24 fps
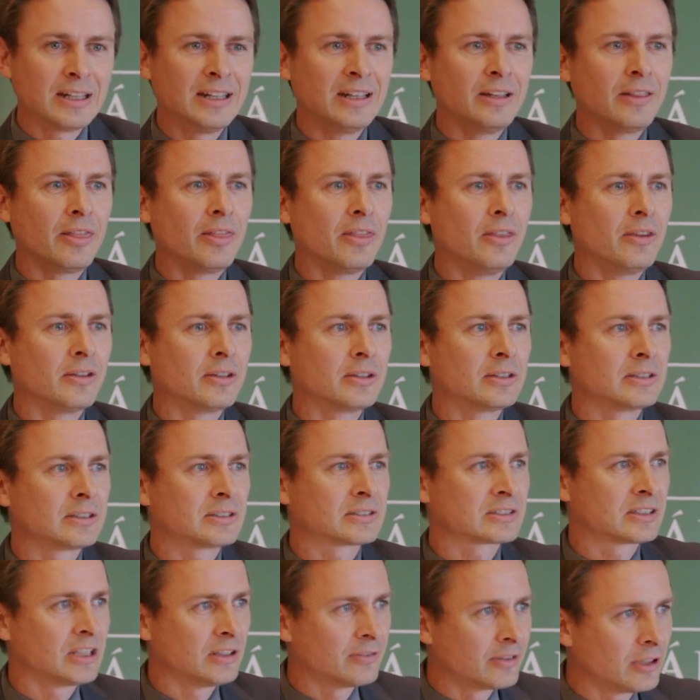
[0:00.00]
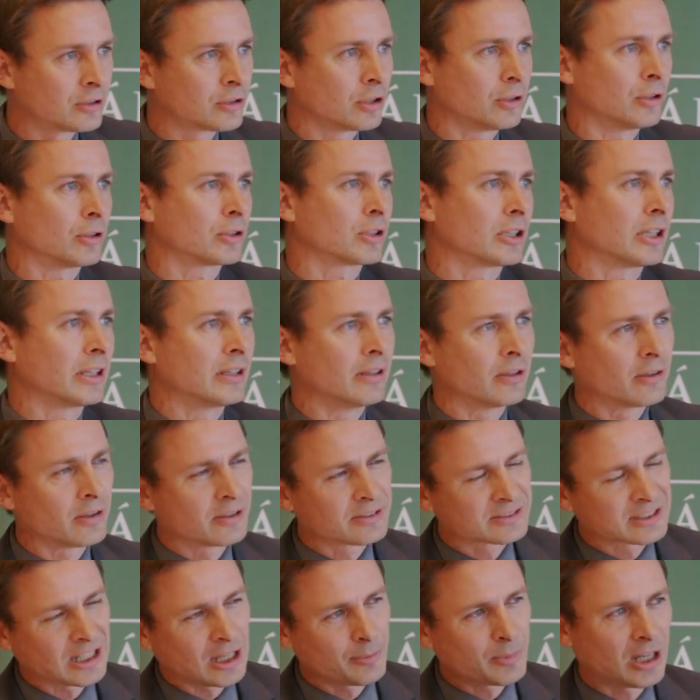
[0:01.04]
in the Civil Code, and
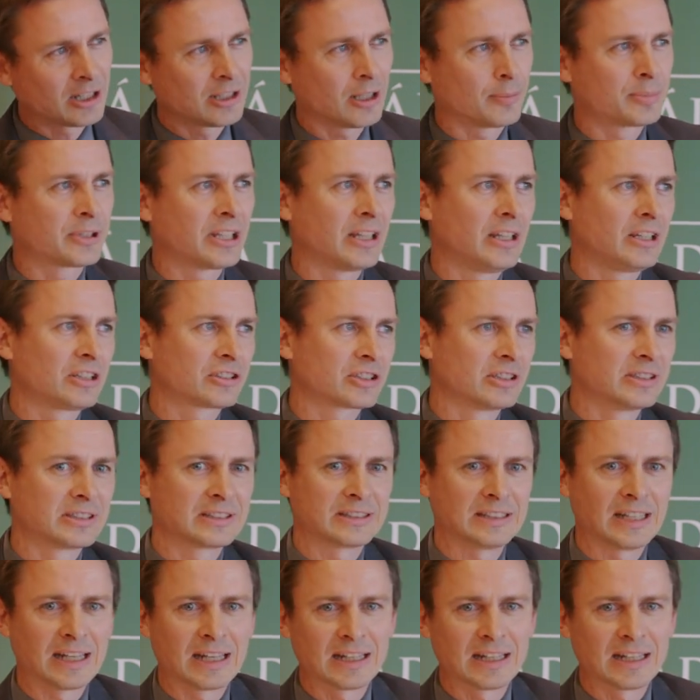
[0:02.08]
some adaptations,